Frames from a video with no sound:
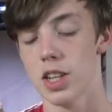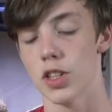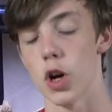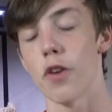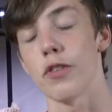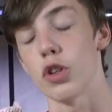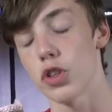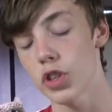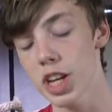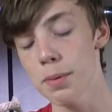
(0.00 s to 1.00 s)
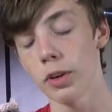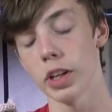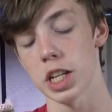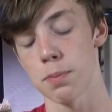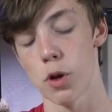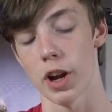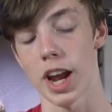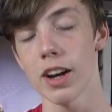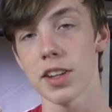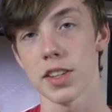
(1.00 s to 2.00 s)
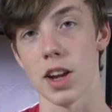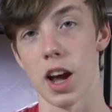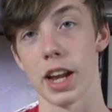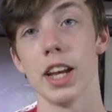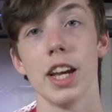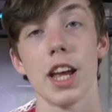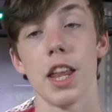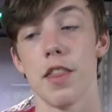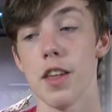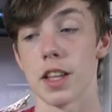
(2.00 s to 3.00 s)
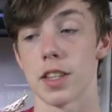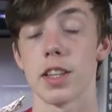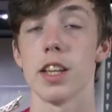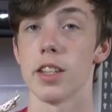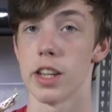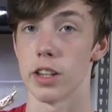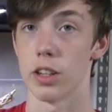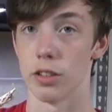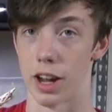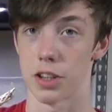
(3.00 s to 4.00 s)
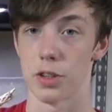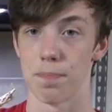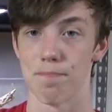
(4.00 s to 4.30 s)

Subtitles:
So if you see Morelia spilota harrisoni, this is incorrect.